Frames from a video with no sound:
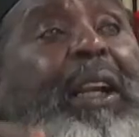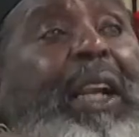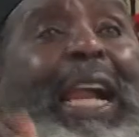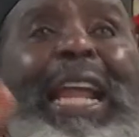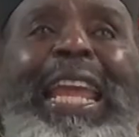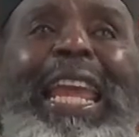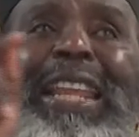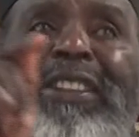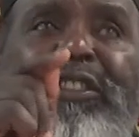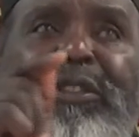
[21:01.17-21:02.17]
I
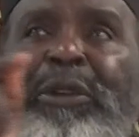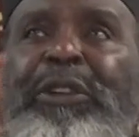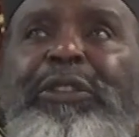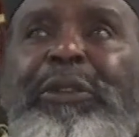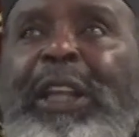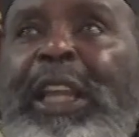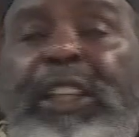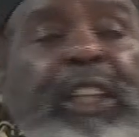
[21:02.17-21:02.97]
hate so-and-so, and he